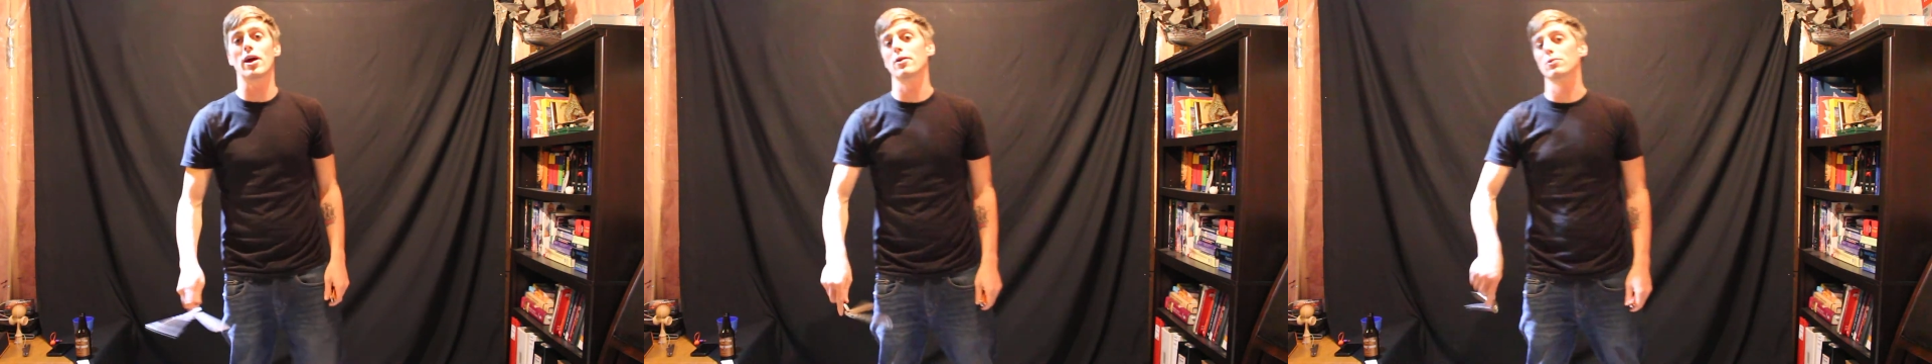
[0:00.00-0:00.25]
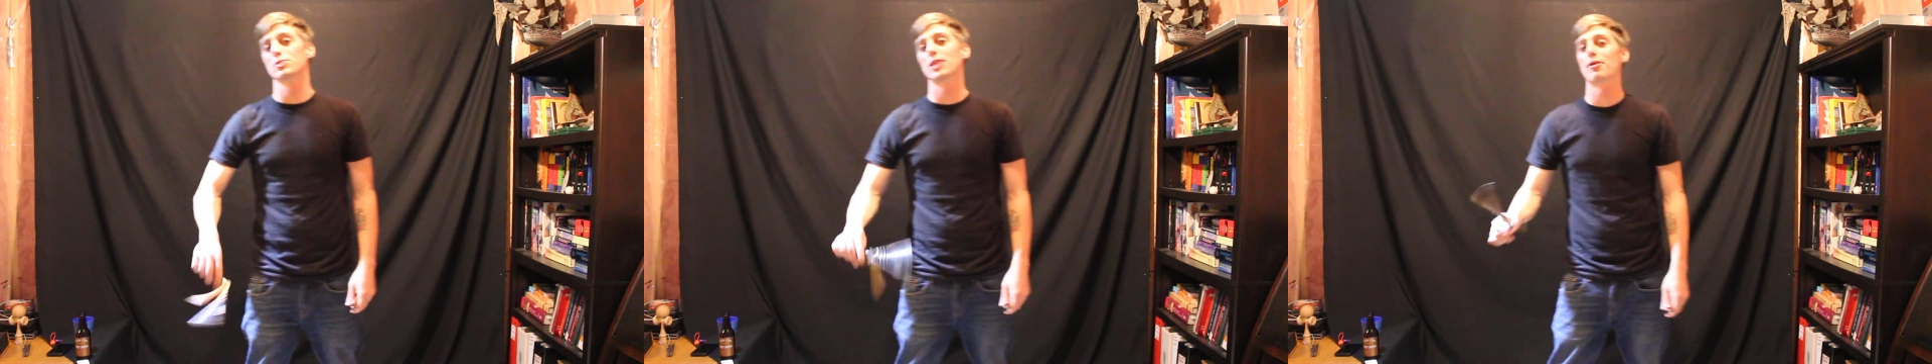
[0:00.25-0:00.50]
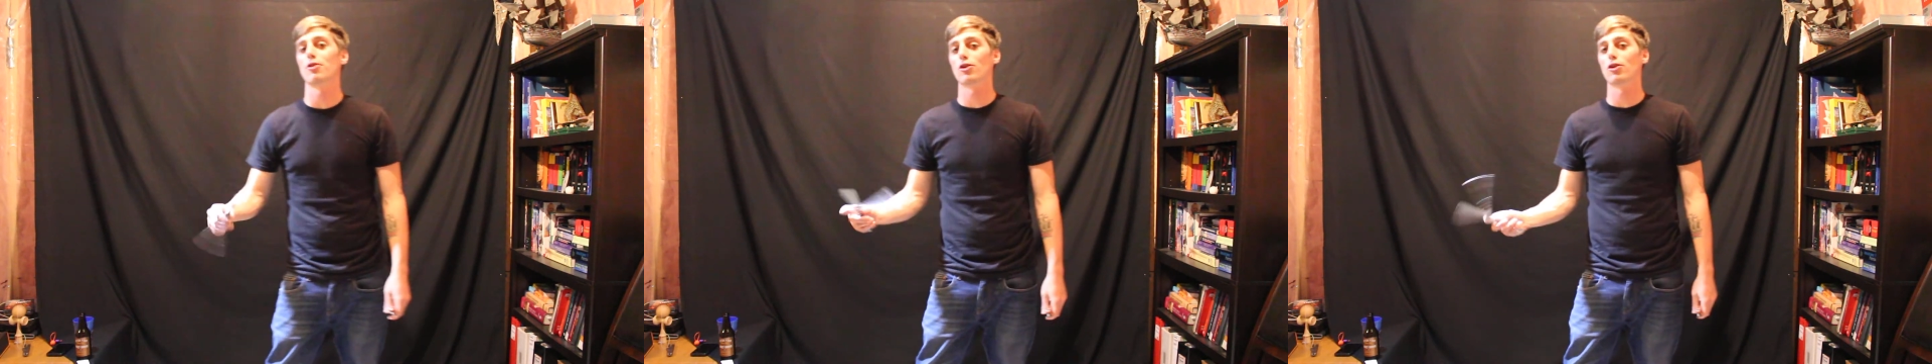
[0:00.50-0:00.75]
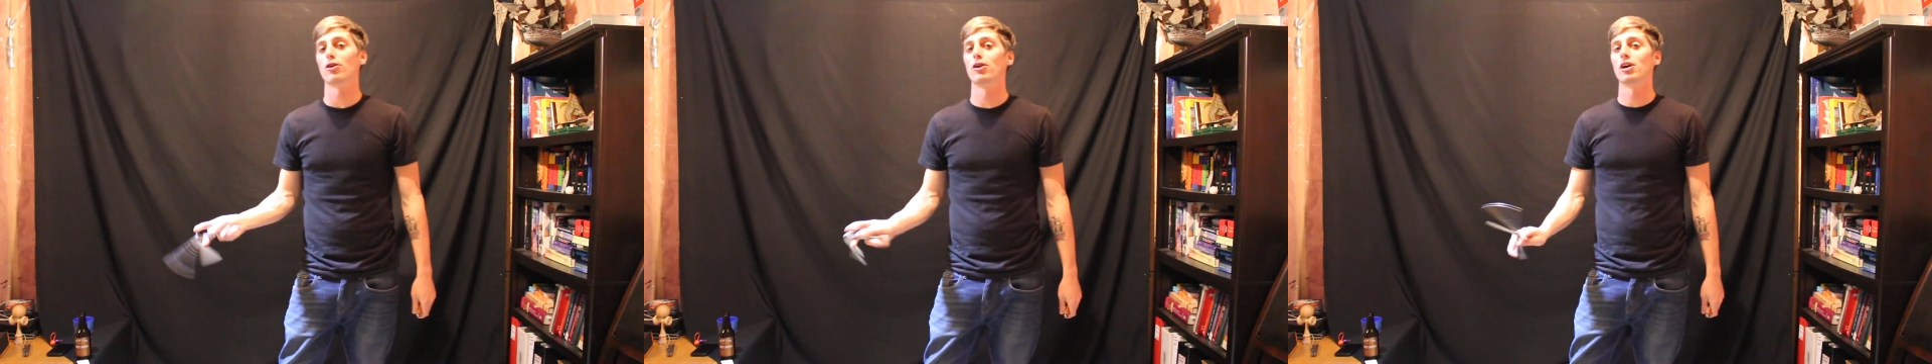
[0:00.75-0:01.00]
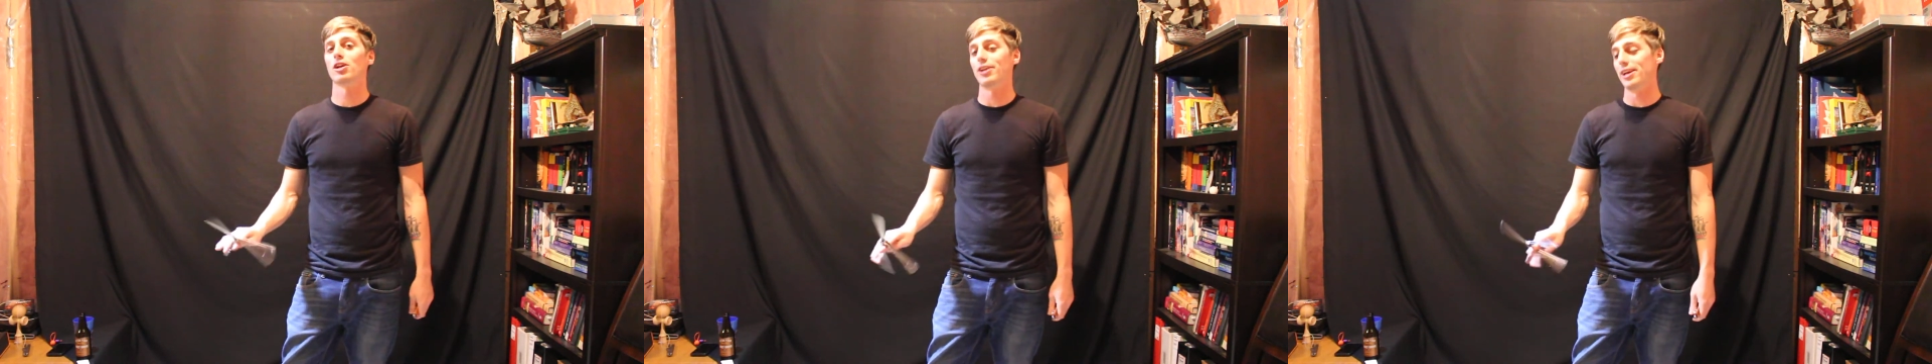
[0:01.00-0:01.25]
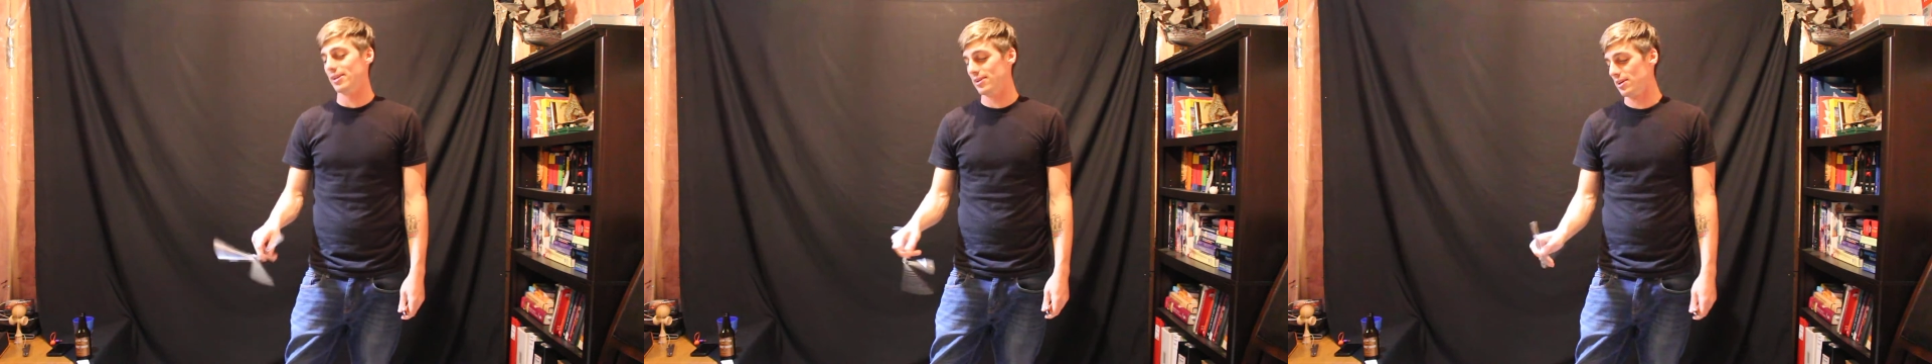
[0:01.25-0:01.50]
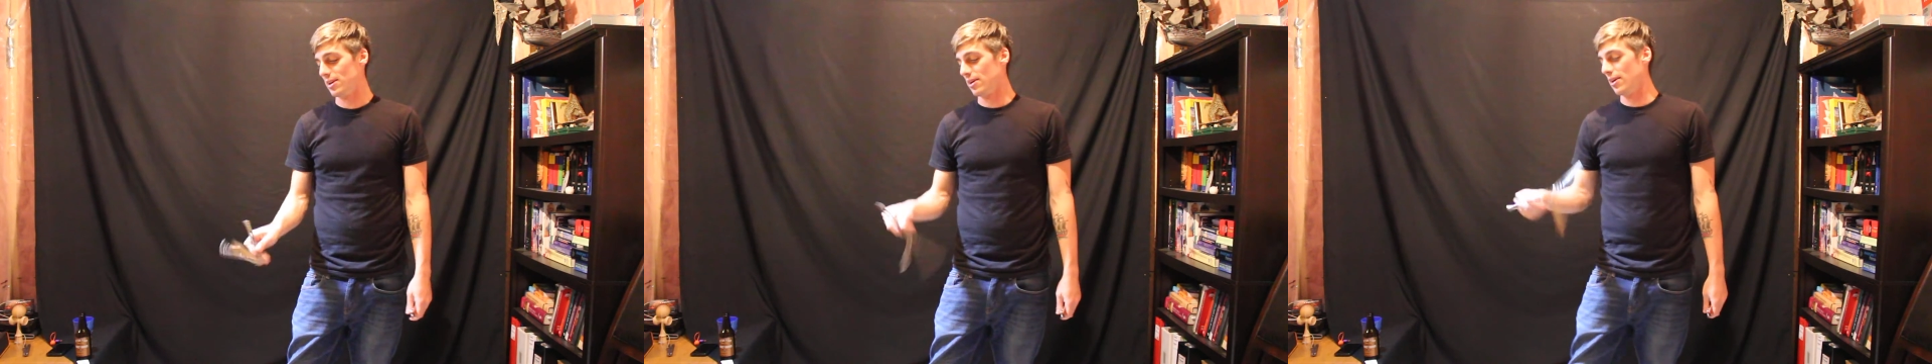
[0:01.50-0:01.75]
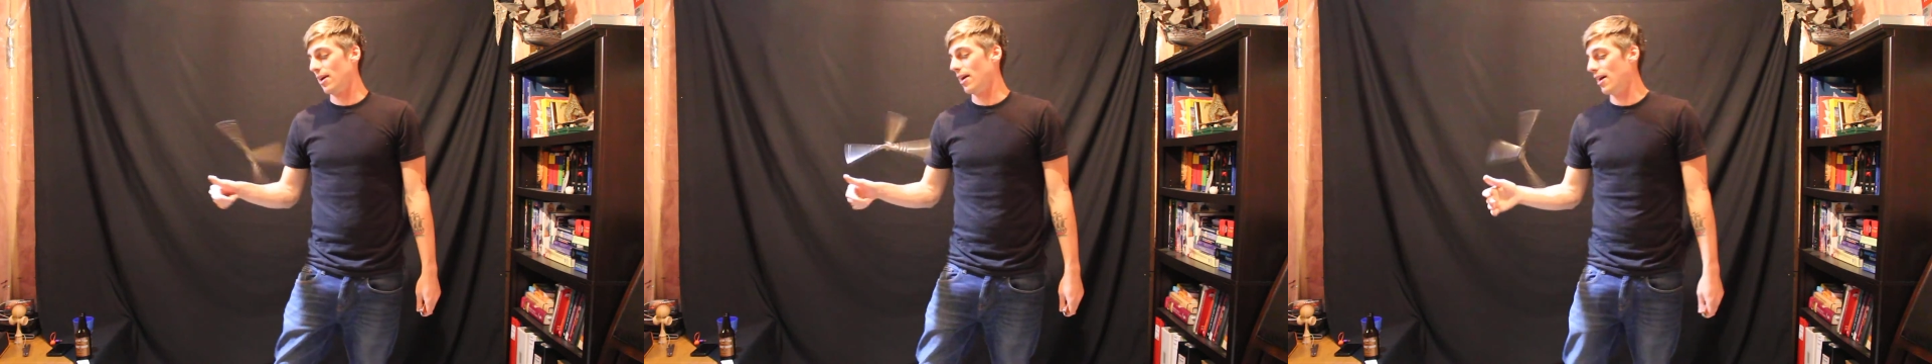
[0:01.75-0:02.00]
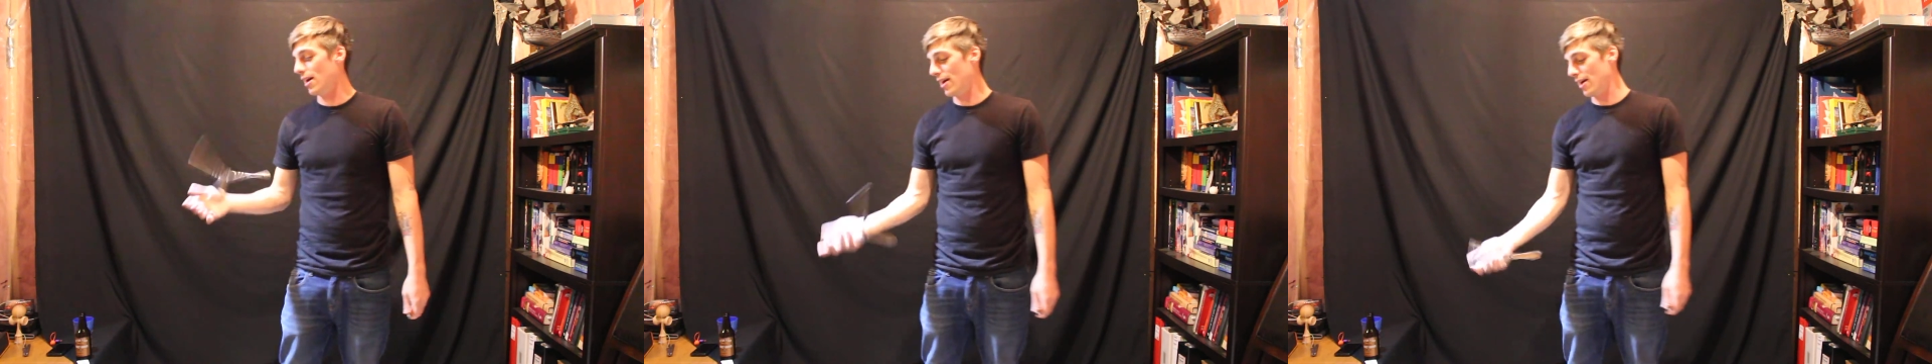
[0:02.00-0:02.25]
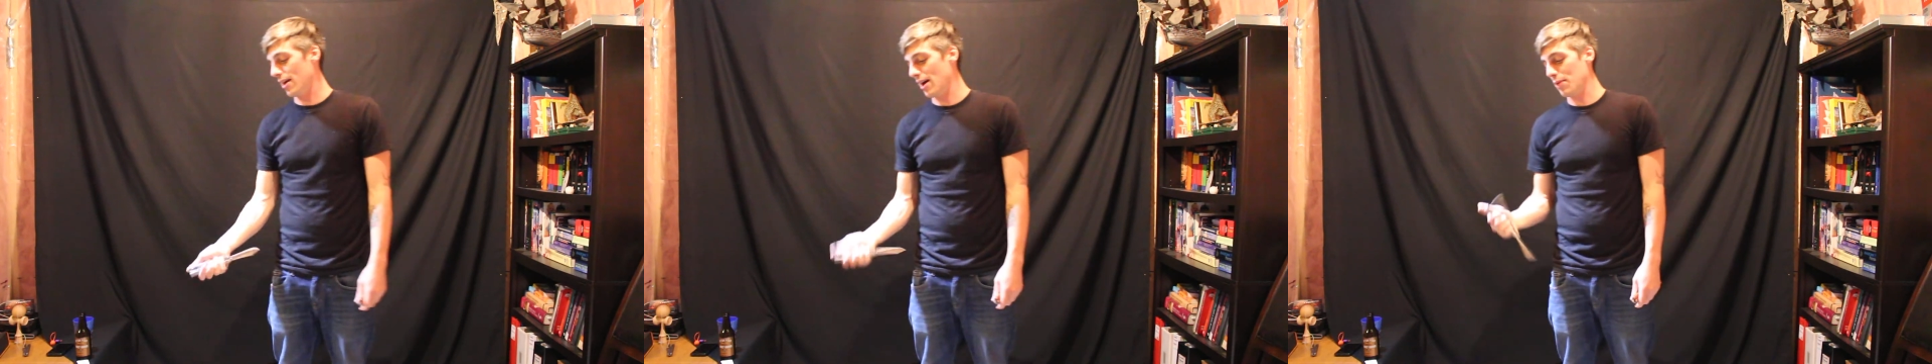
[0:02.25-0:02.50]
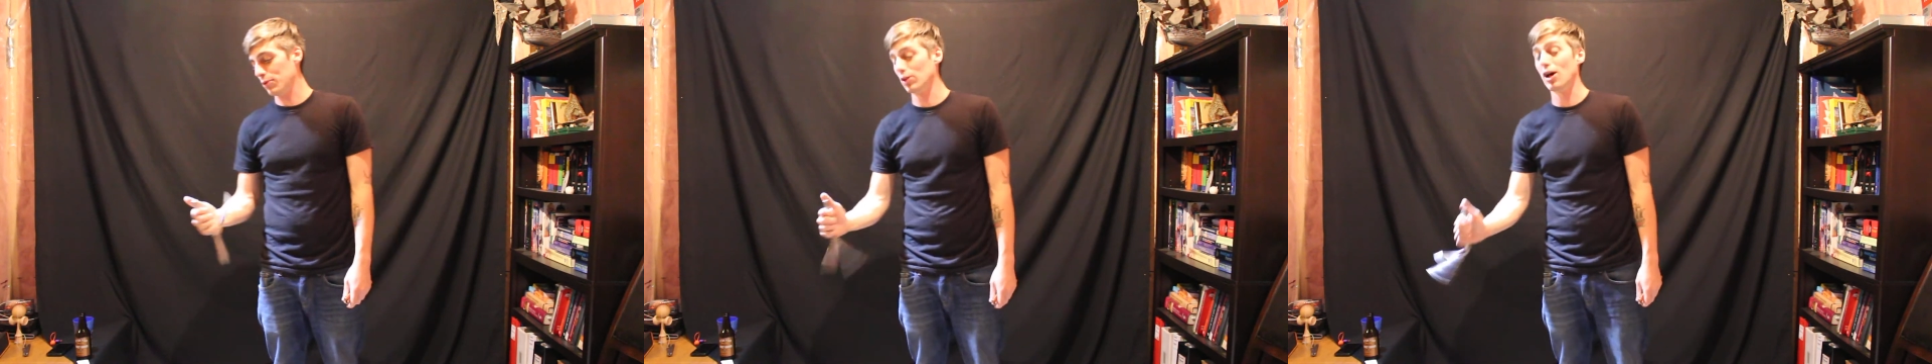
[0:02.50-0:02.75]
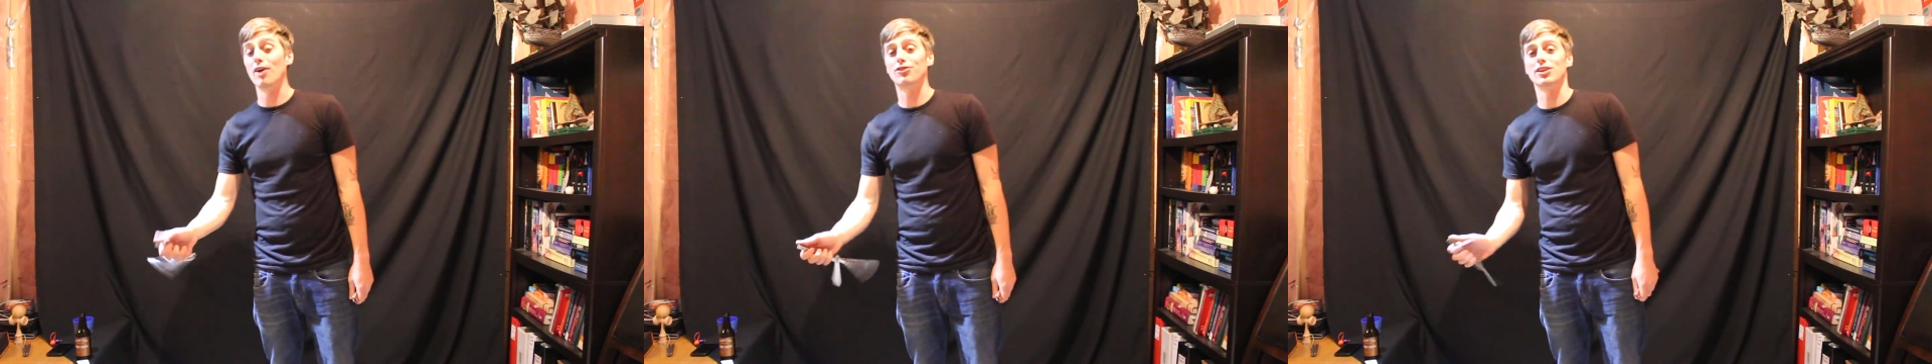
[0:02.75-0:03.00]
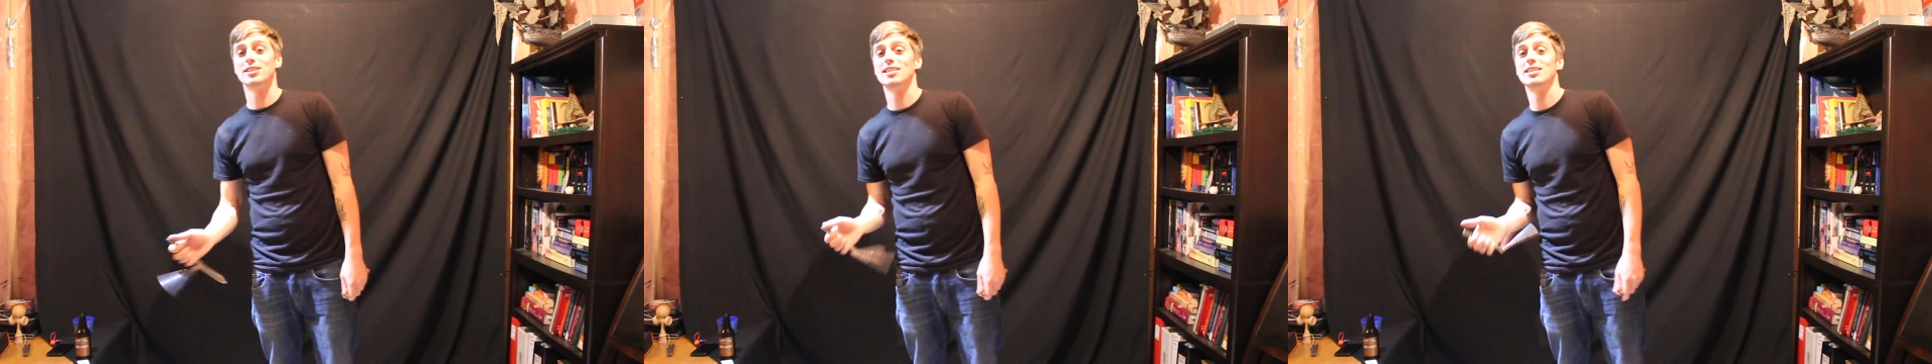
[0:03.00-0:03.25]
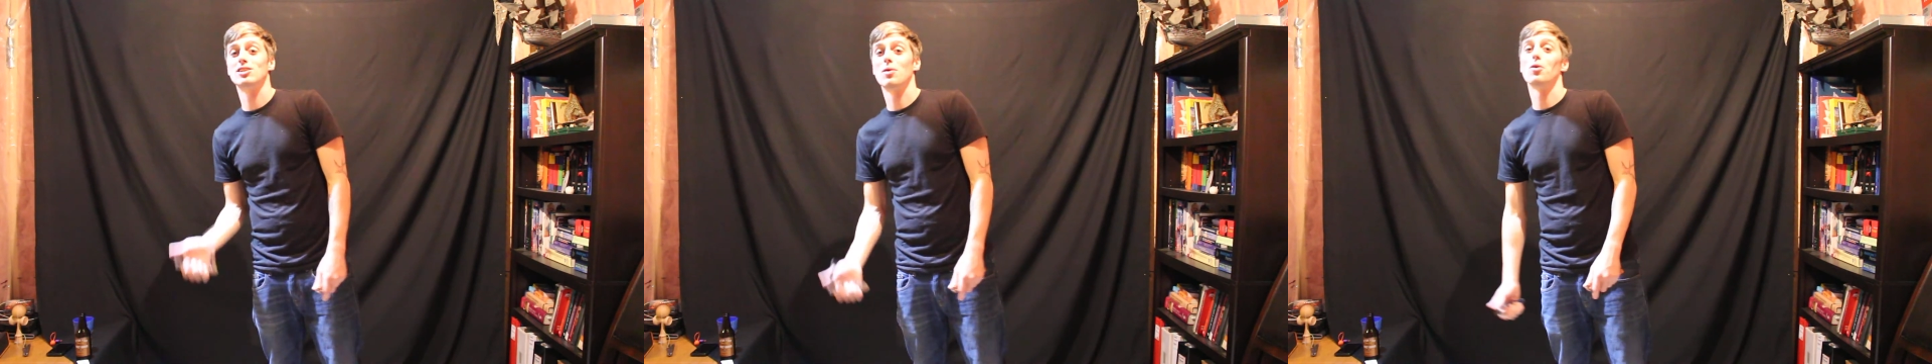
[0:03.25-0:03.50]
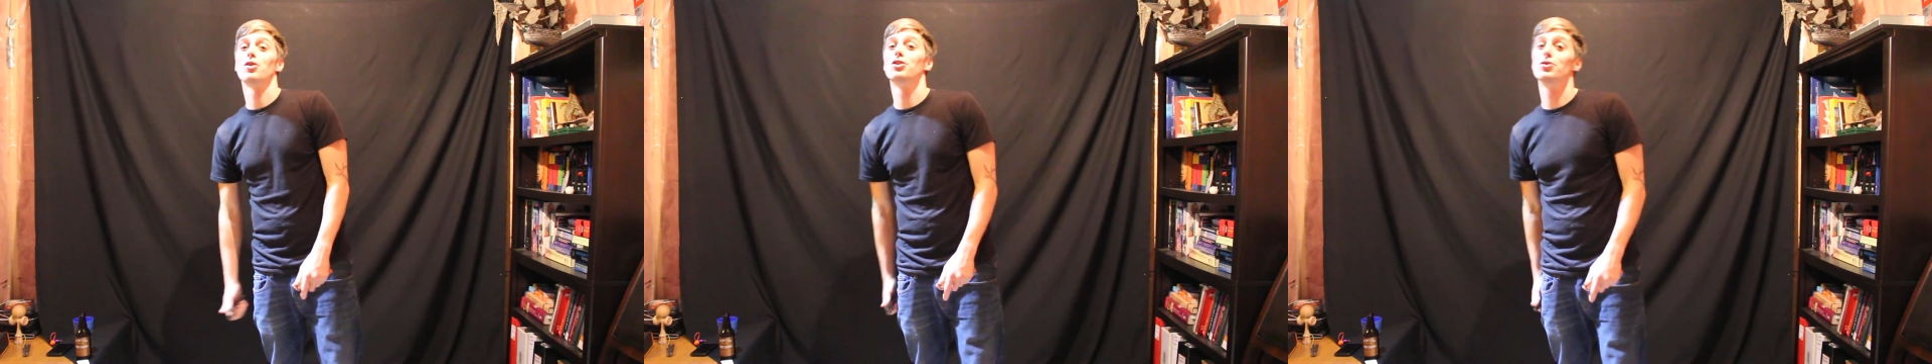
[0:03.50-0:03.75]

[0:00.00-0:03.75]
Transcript: and it was never clean. I would love to see someone